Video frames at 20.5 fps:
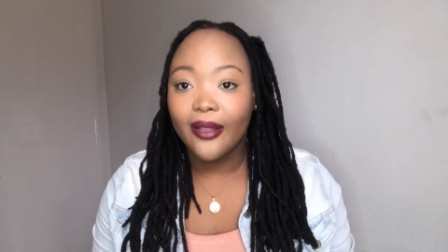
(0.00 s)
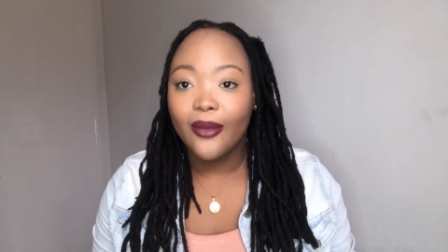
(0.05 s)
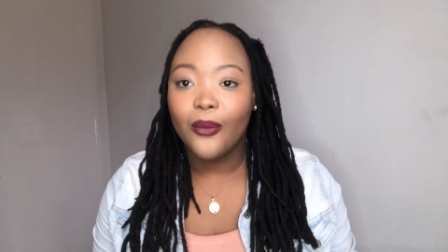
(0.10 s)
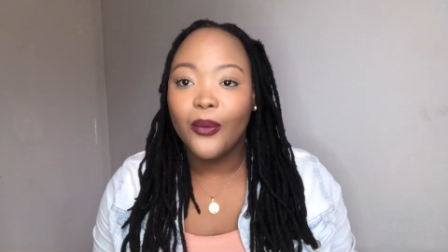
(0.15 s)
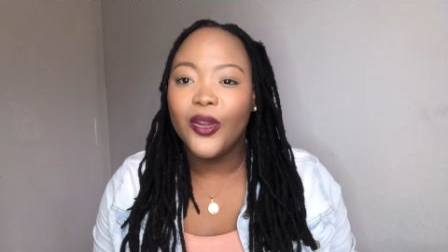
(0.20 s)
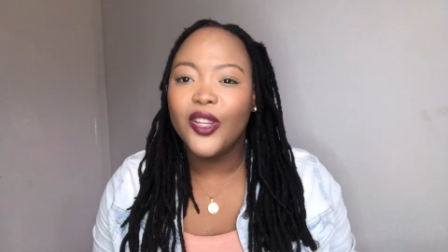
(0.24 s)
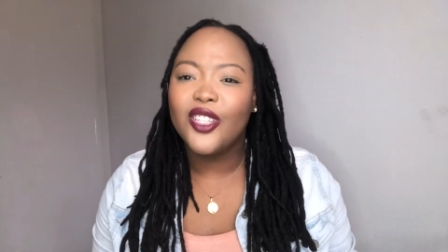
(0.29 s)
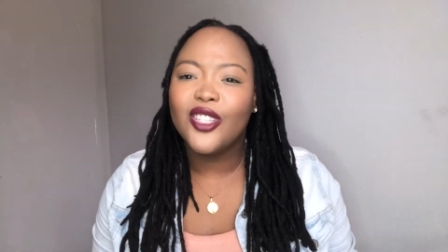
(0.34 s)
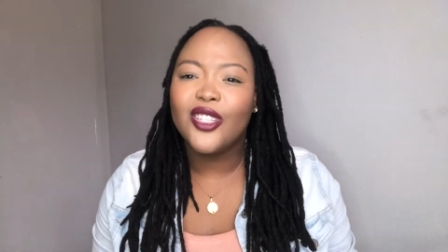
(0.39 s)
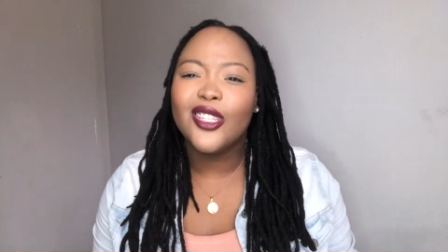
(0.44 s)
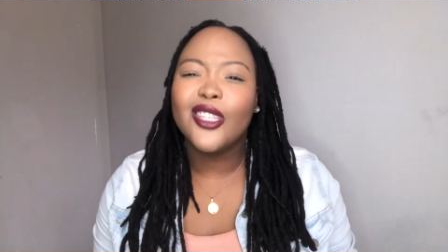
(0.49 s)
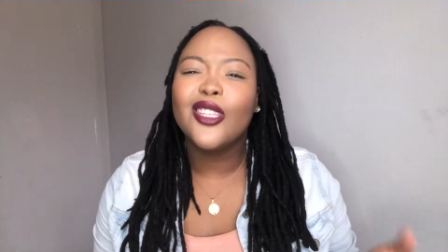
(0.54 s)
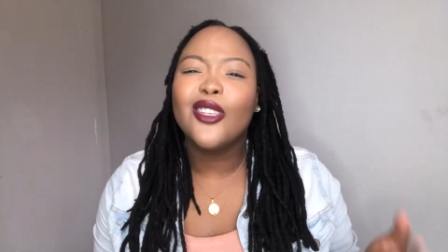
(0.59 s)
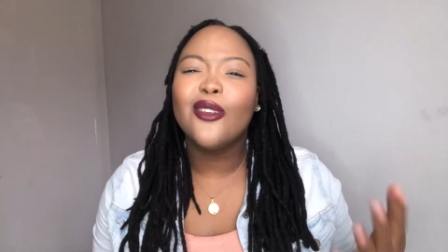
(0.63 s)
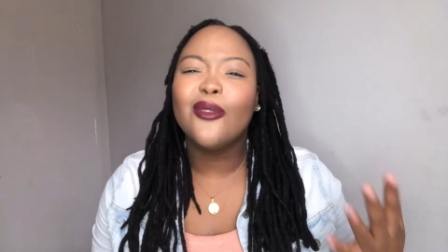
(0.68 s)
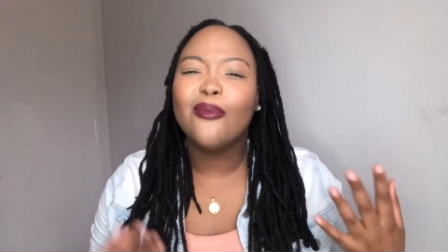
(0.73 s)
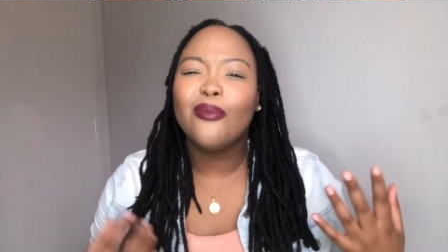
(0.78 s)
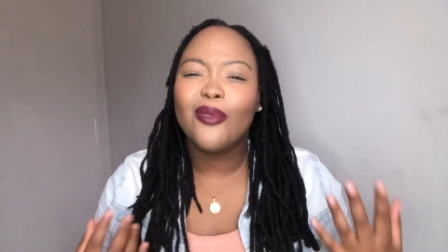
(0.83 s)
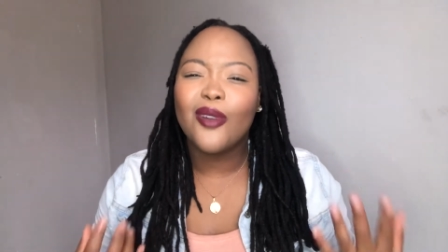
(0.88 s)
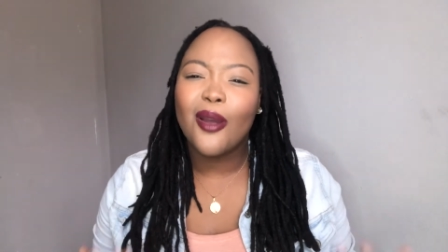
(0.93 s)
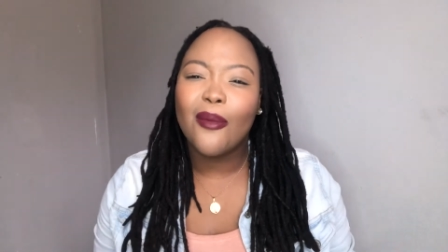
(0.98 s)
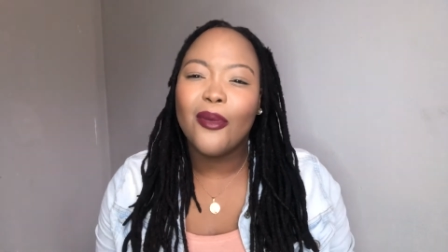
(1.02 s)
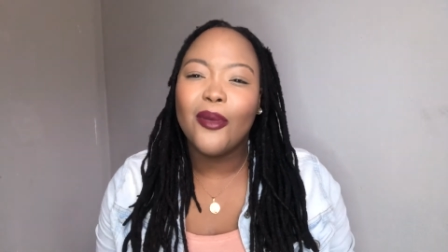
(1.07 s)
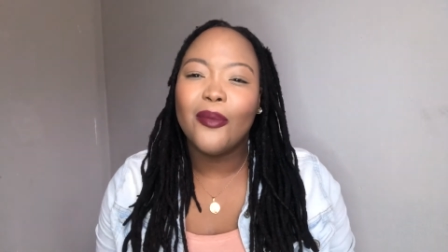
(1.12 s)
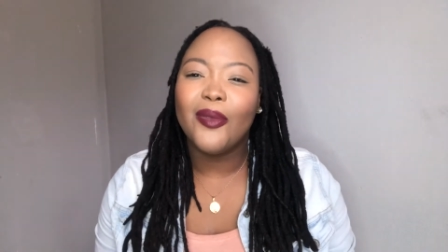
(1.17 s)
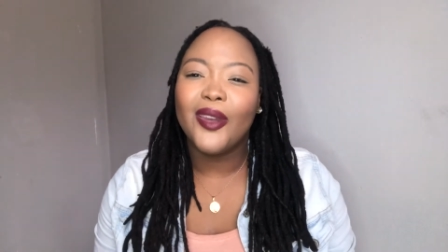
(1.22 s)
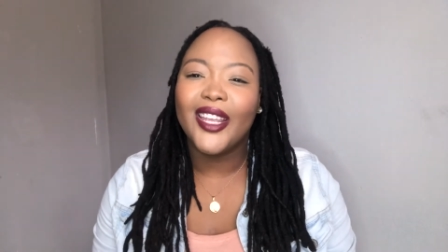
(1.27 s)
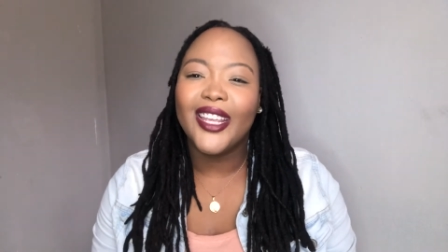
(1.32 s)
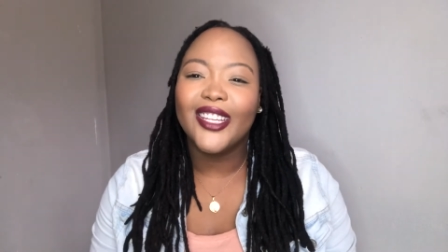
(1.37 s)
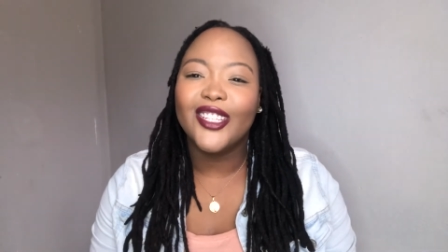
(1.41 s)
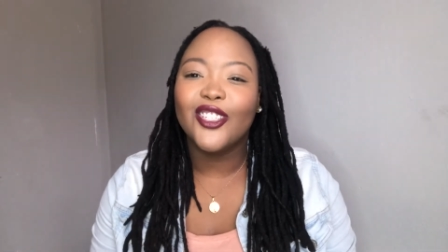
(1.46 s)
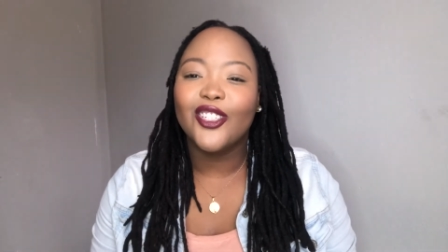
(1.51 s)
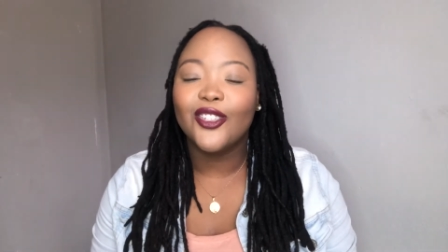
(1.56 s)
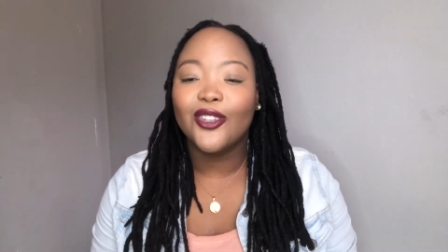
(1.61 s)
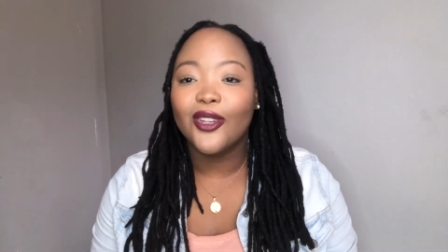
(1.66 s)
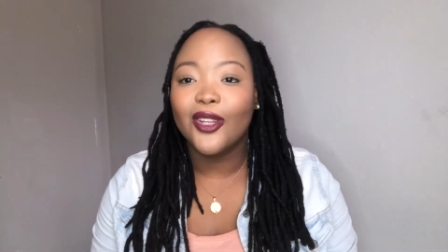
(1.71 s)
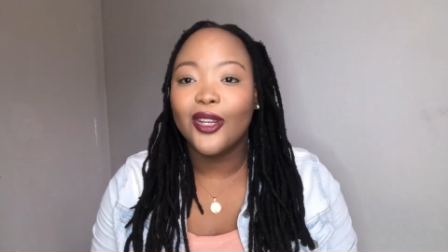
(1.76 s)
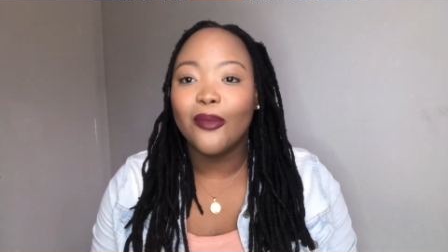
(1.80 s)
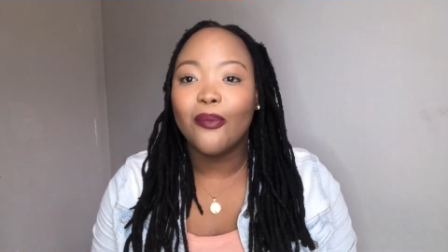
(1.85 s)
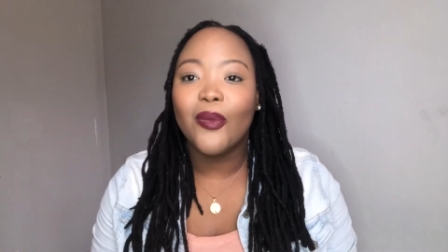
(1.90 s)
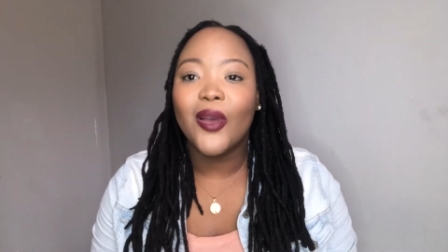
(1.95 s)
which you probably
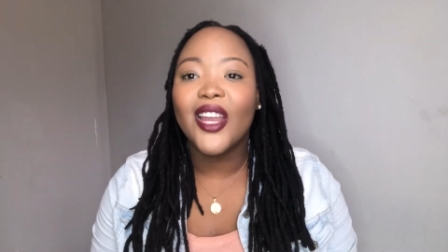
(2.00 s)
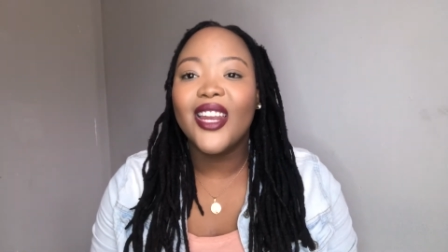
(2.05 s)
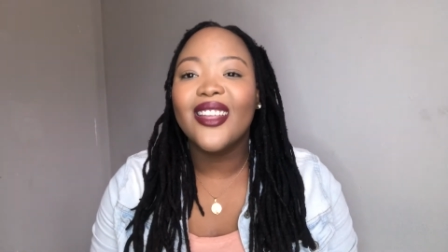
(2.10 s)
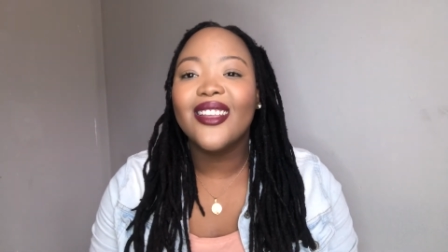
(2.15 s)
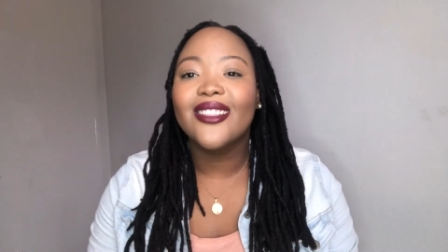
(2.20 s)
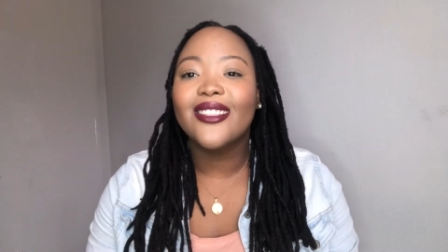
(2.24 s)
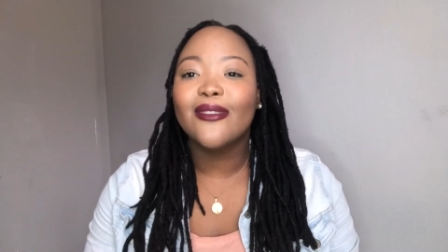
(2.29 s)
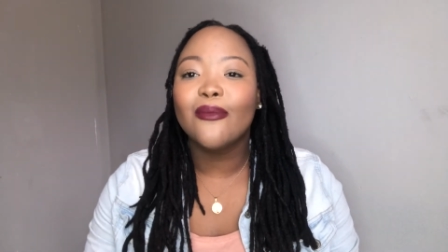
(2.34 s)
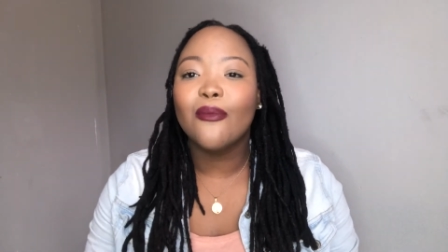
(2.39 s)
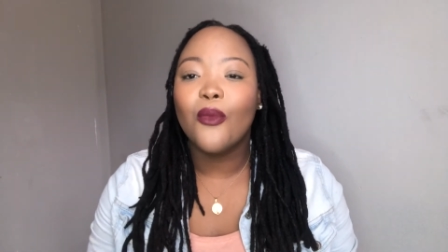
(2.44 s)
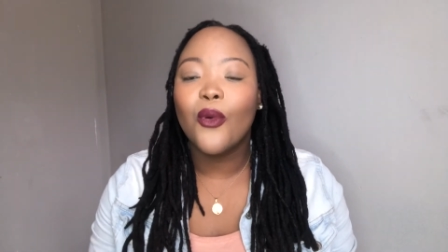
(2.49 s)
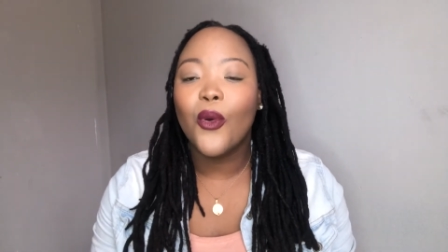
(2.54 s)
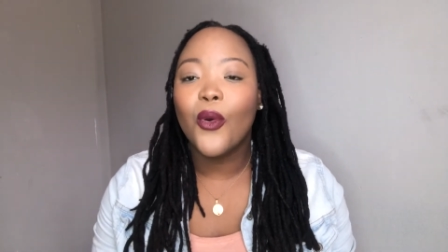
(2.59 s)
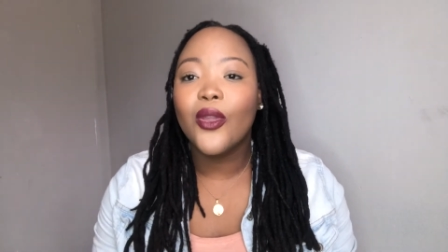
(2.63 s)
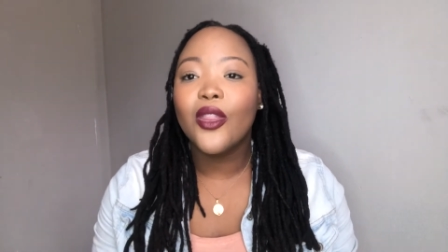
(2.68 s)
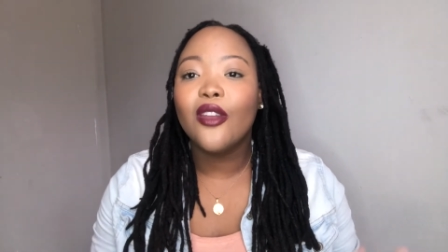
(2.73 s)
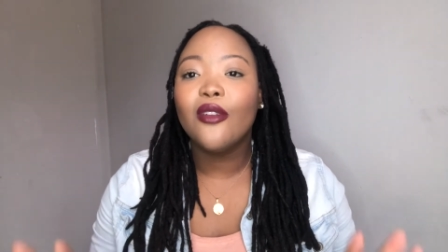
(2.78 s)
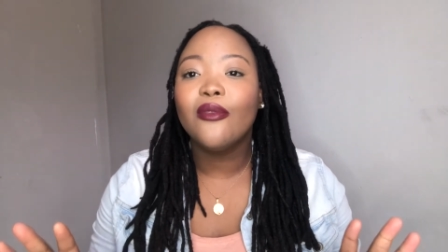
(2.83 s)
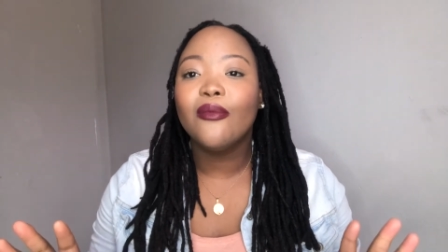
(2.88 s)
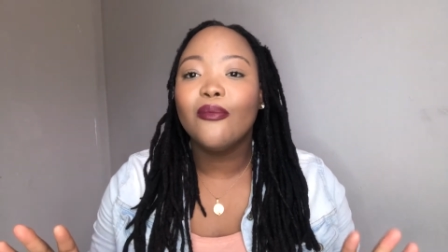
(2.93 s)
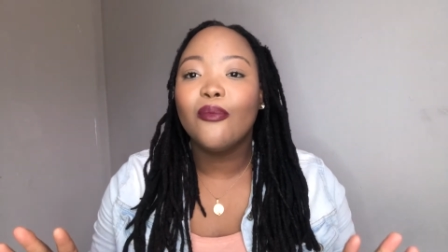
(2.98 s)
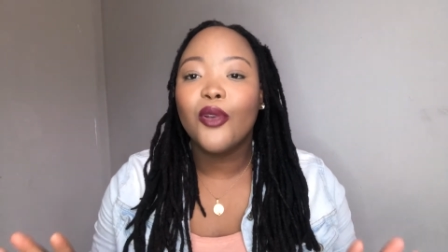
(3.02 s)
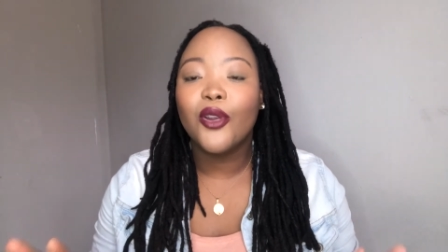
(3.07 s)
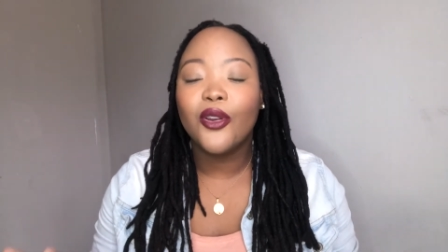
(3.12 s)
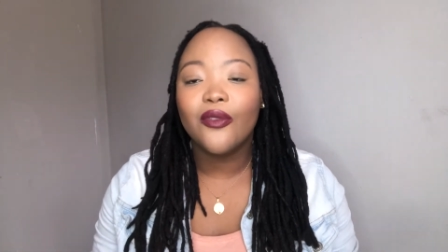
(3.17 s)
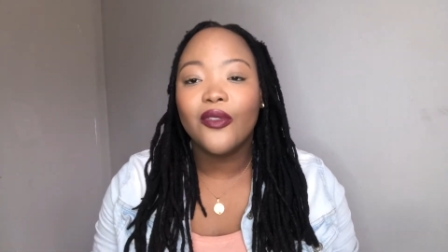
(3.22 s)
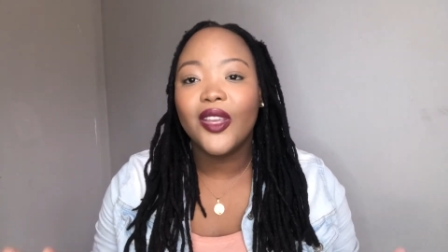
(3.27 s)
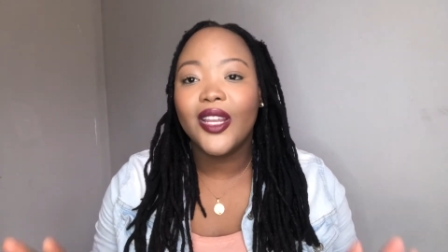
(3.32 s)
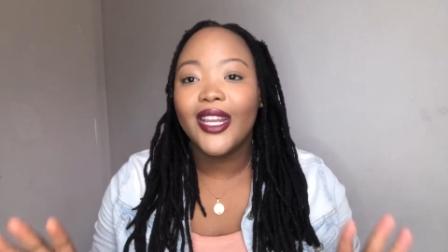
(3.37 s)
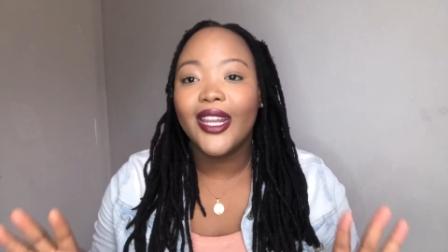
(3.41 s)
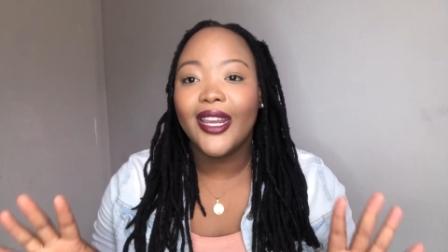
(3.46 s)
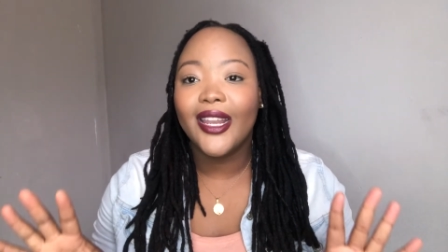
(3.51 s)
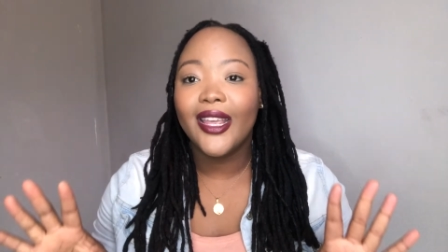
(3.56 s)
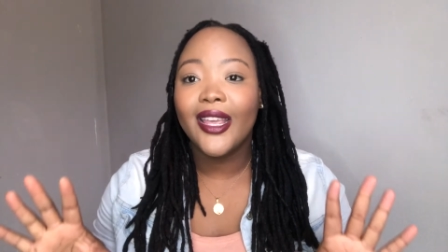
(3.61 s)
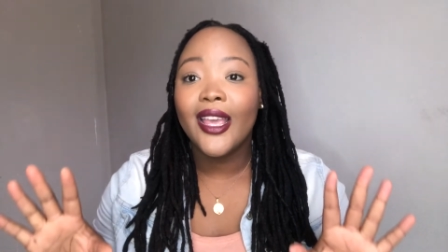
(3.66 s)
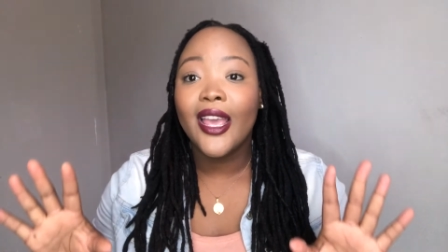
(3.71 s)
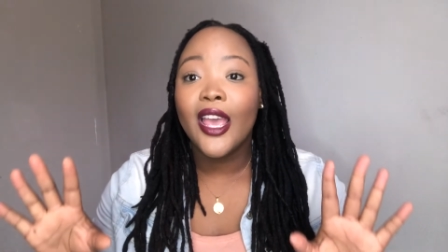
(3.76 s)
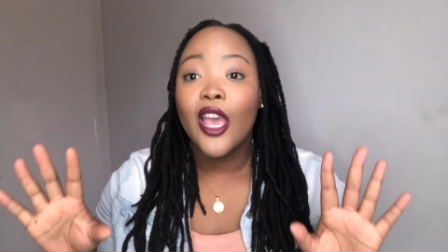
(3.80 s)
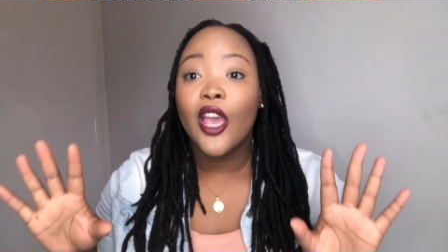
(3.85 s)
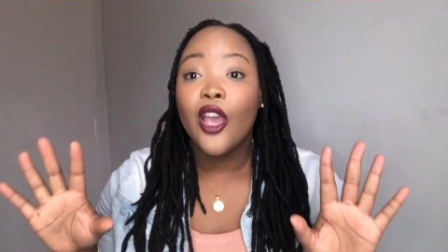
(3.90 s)
should, but it's more than perfectly